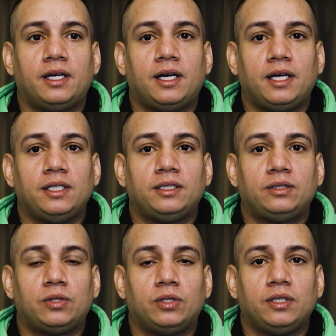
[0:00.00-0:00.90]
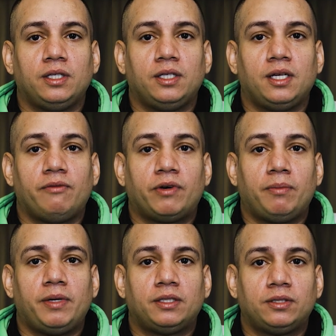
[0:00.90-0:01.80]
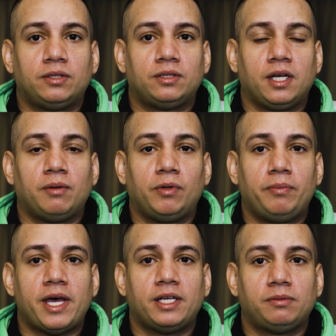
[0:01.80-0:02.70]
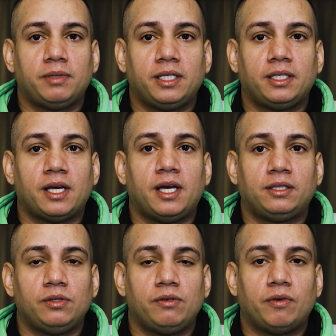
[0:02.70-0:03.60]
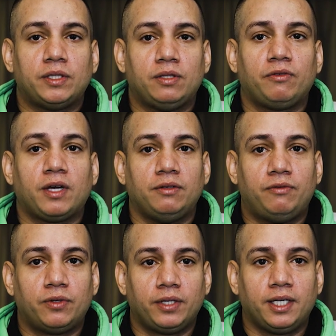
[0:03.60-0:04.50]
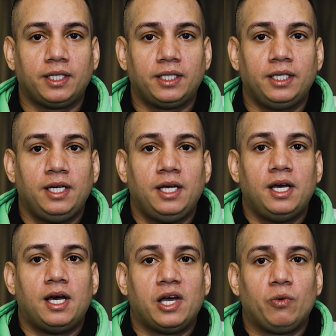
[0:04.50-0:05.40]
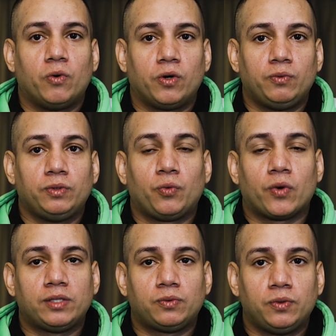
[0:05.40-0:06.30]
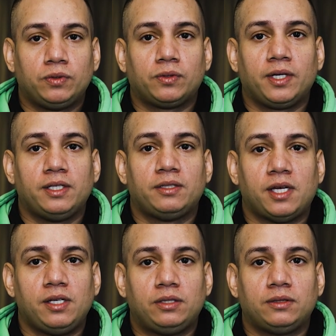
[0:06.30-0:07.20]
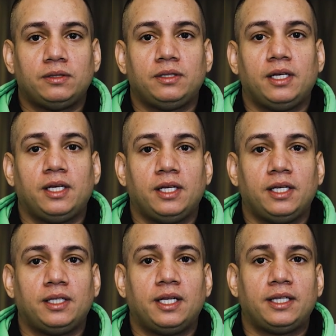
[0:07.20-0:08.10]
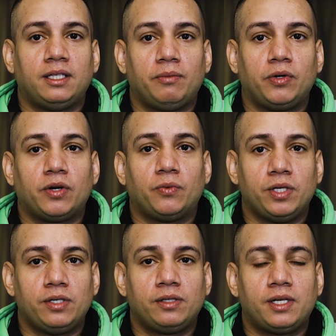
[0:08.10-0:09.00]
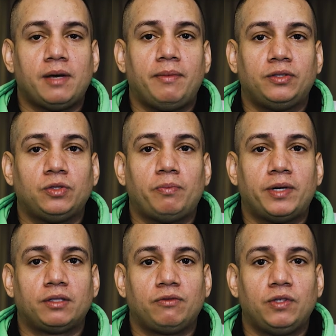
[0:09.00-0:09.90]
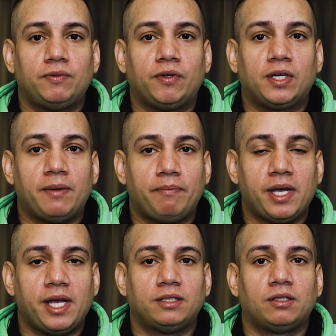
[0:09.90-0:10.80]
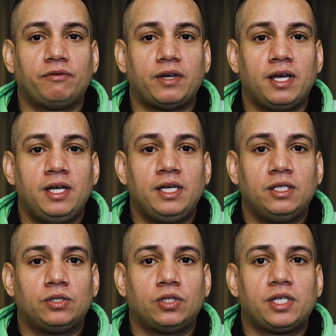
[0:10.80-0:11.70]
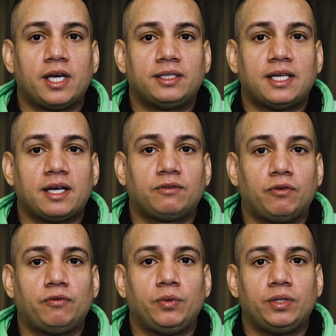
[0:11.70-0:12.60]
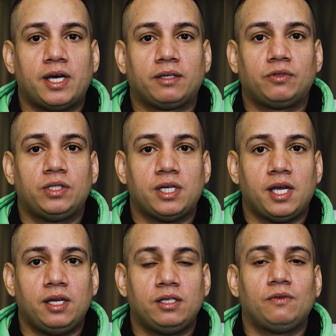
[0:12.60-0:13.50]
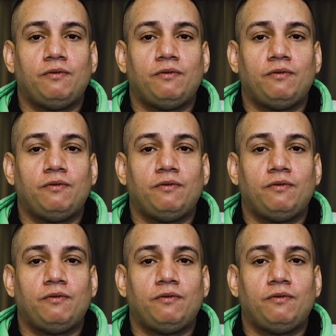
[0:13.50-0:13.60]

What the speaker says: I study environmental sustainable management at the University of California. I work with grassroots organizations in the Latin America region. I'm also part of different campaigns of such as Act4Food, Act4Change.